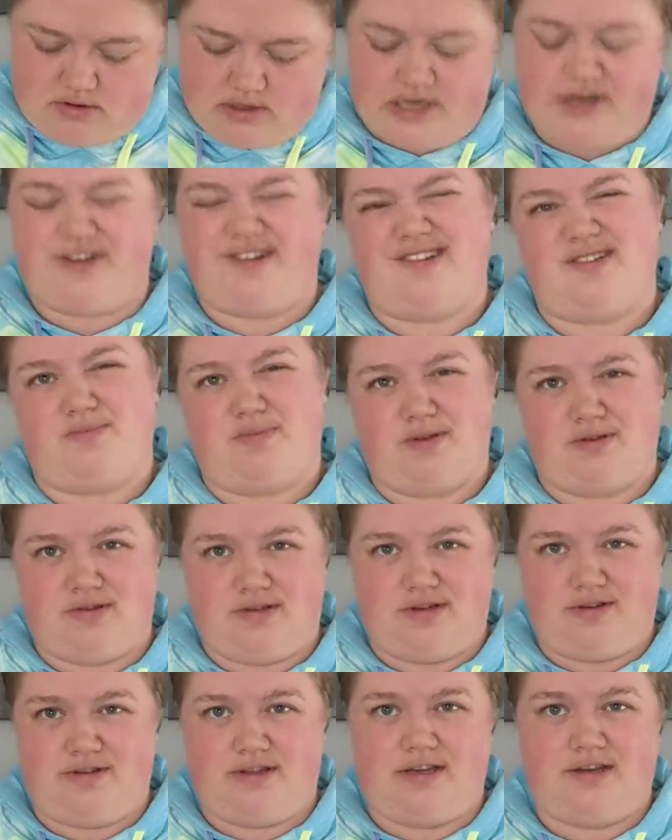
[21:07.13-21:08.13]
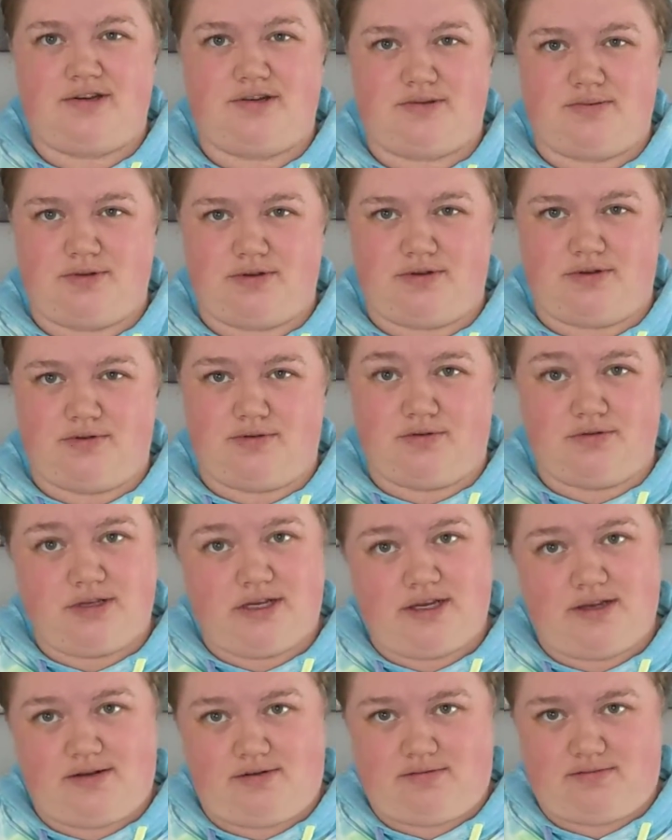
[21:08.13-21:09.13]
You're not supposed to do that. You're supposed to hold
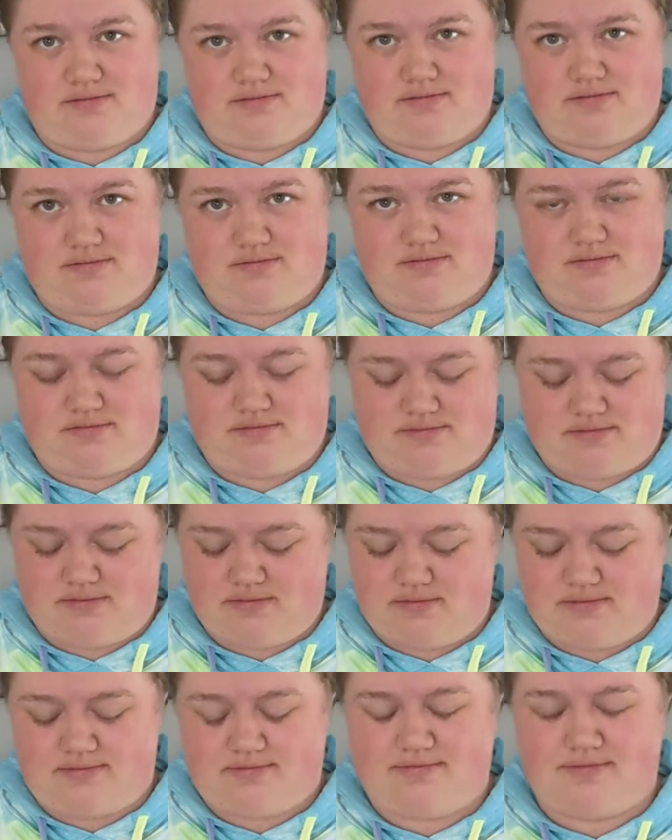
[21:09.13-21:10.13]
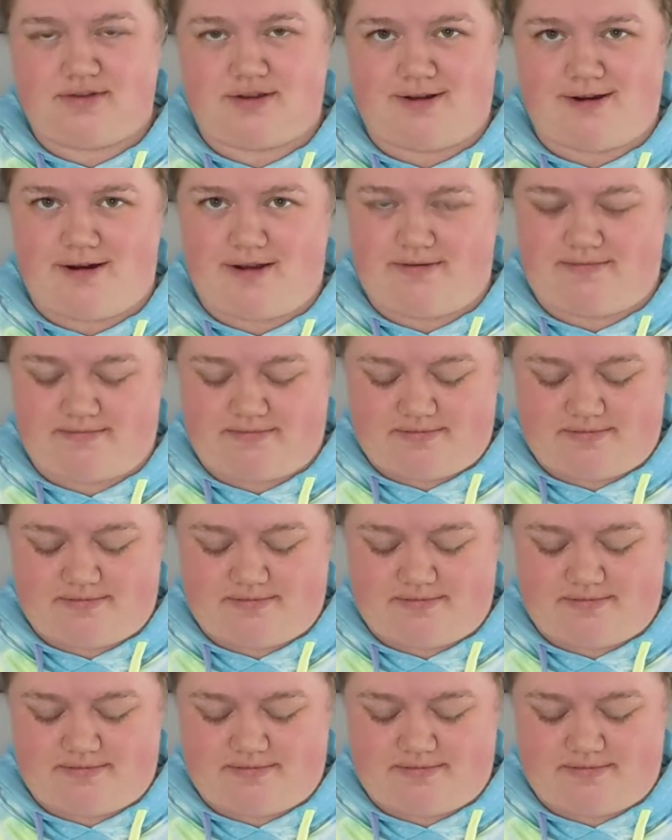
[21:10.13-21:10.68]
it. Sorry.